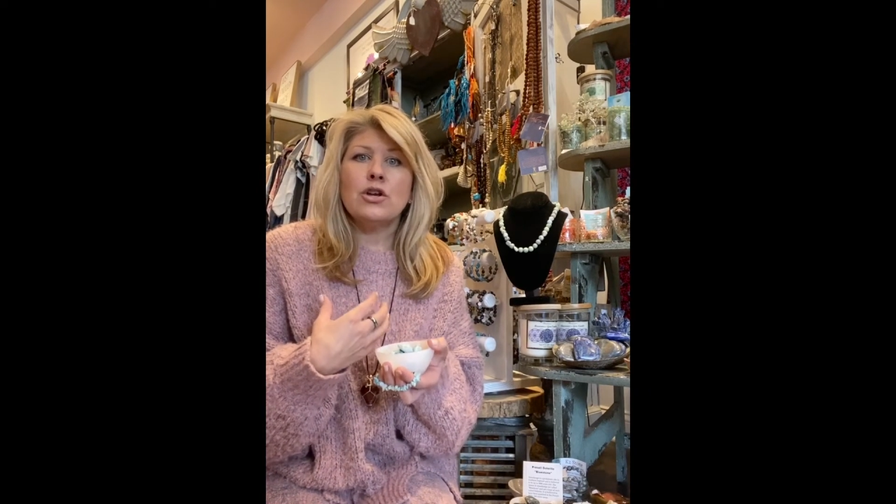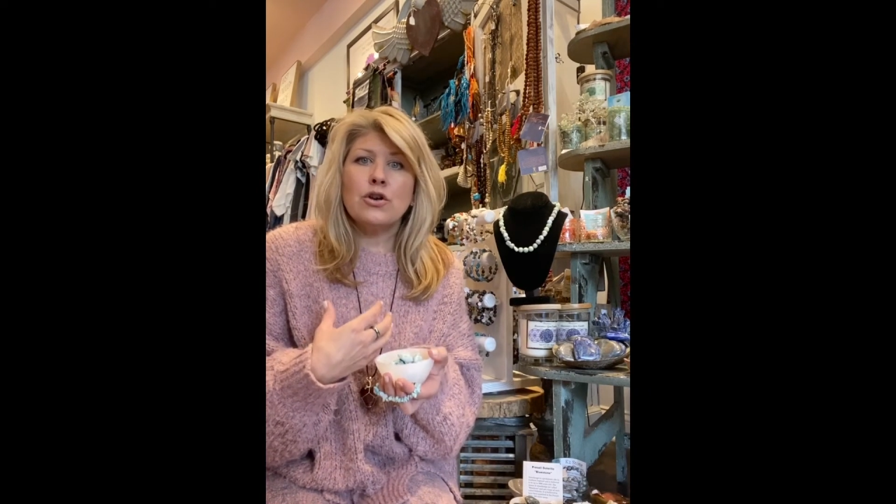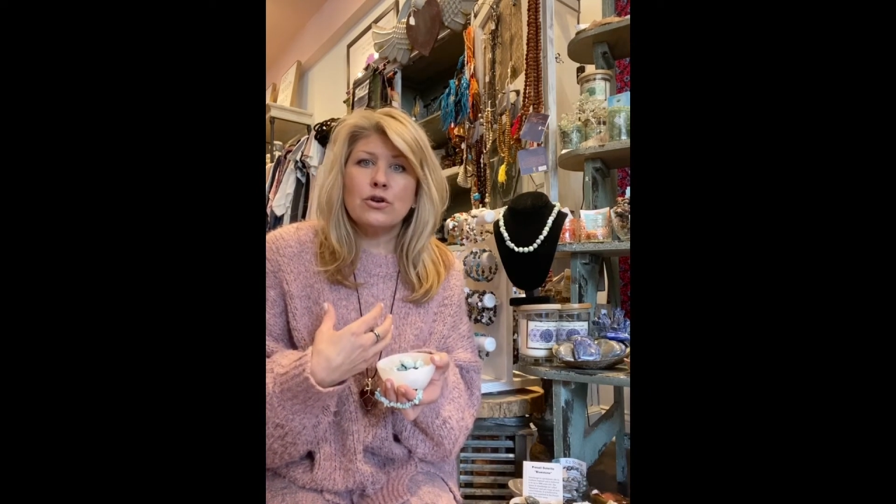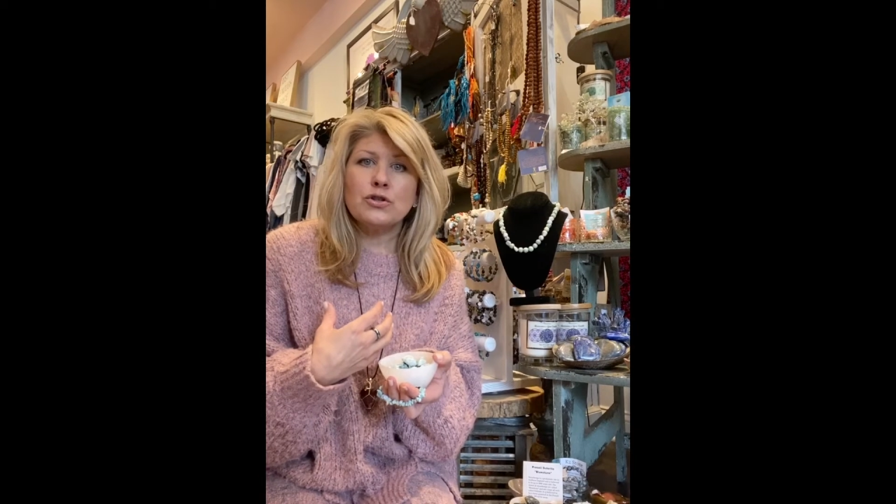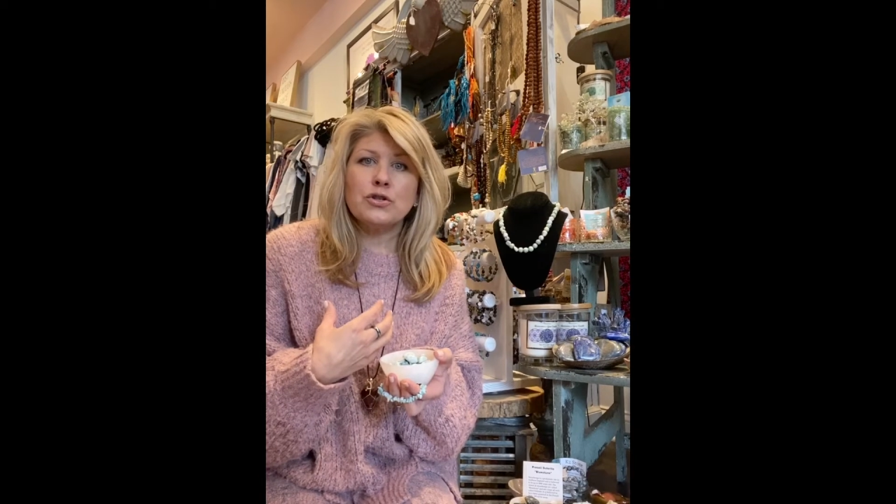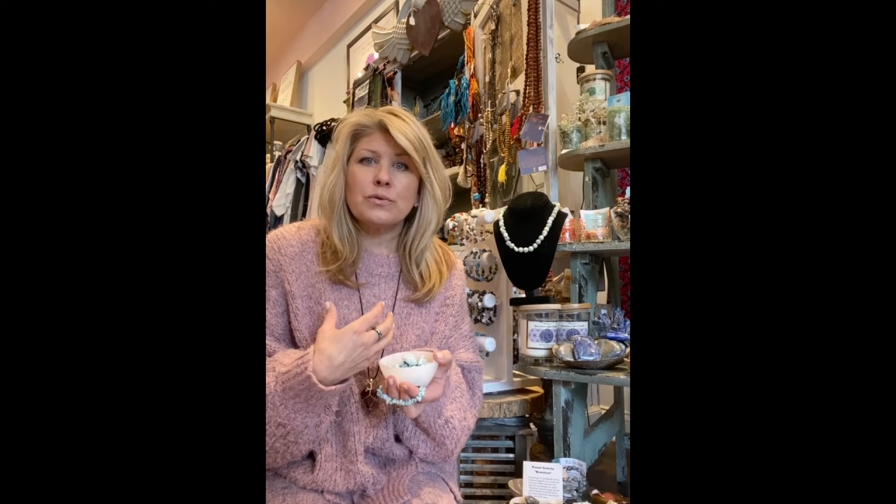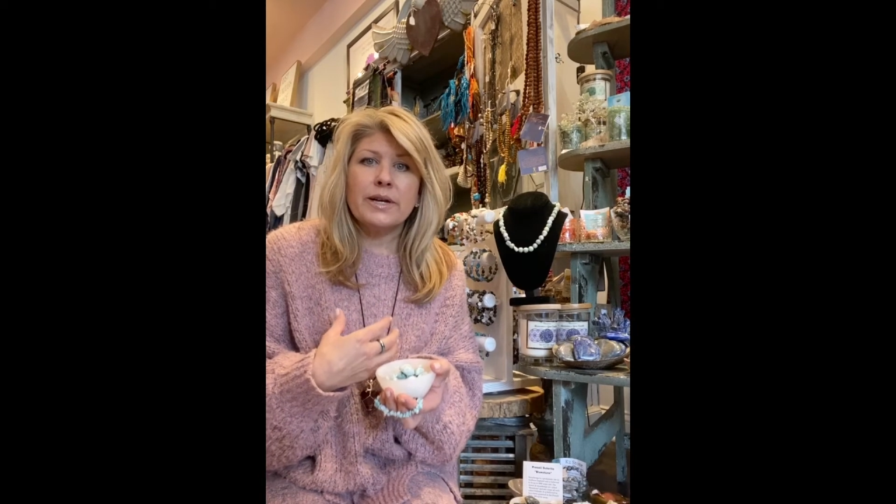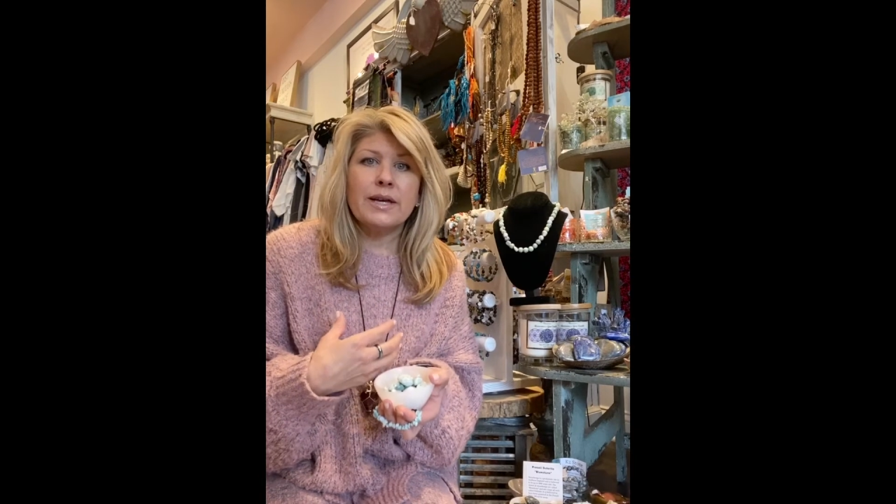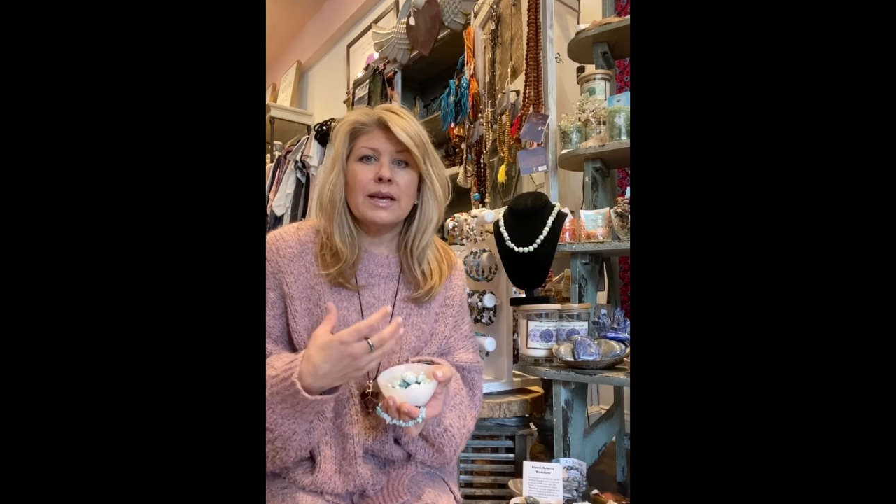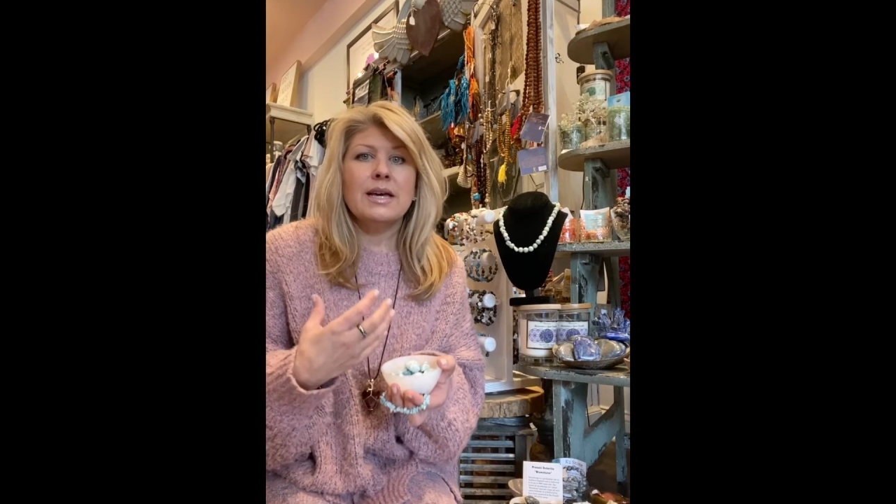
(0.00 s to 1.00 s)

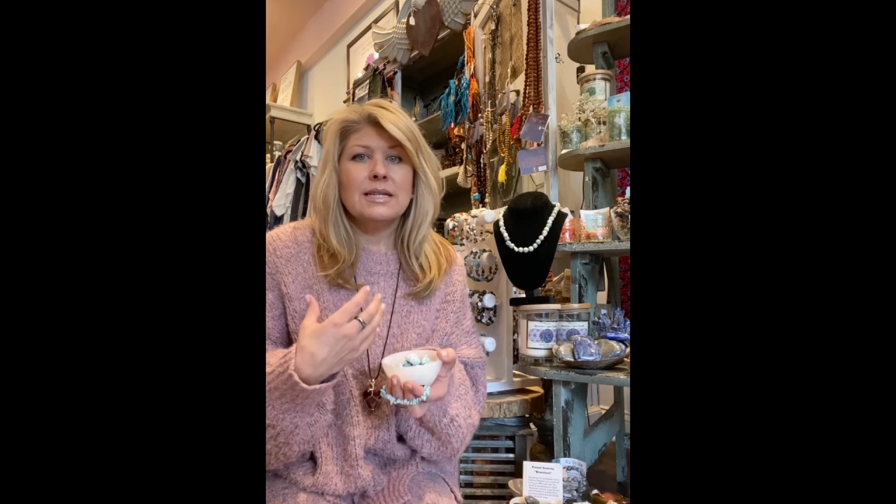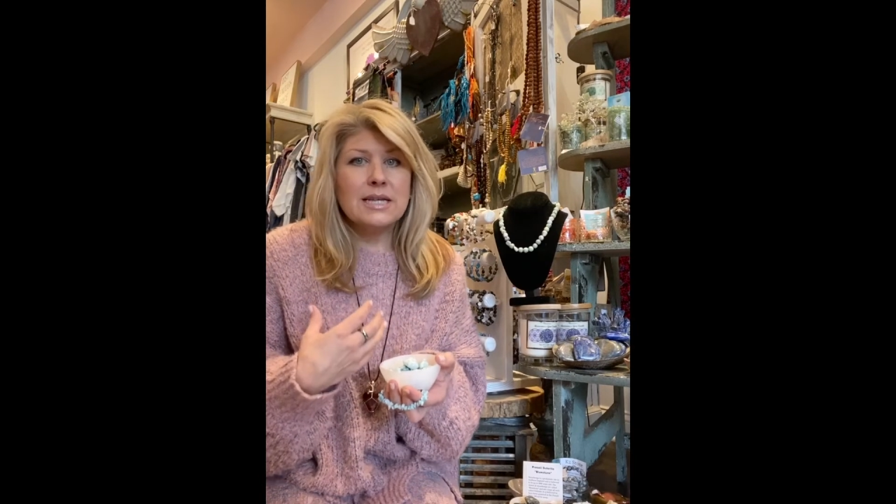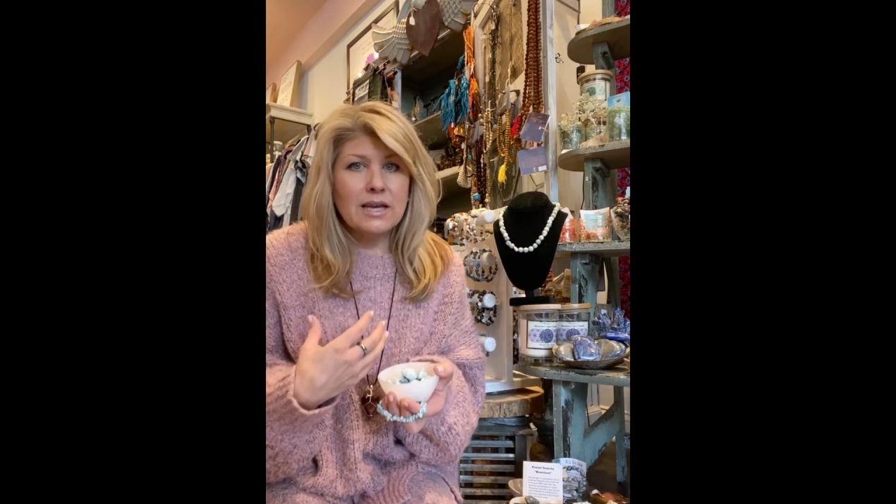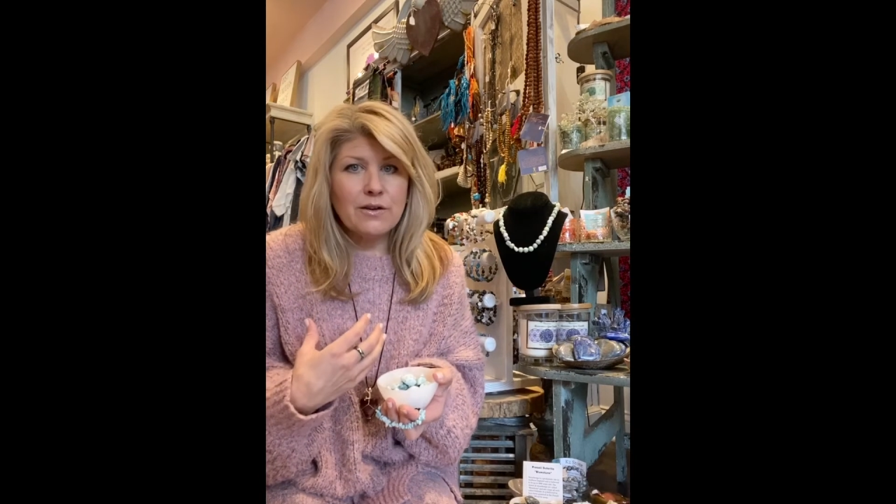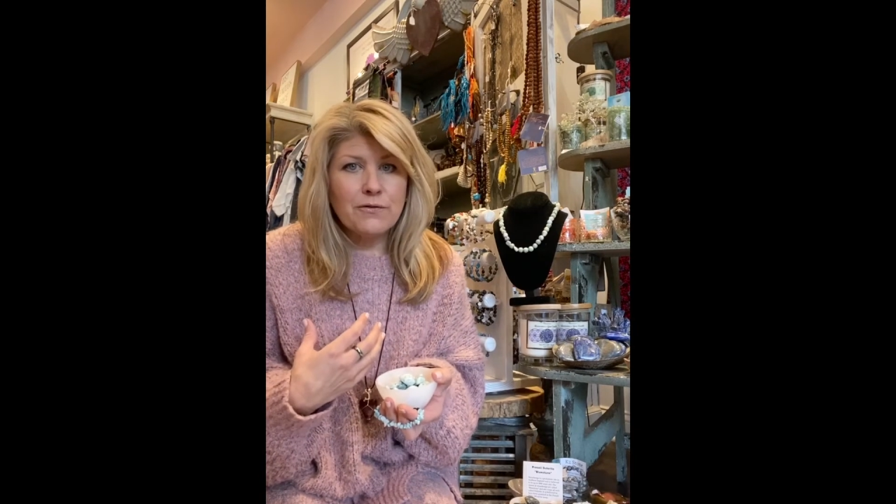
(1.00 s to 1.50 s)
nurturing, take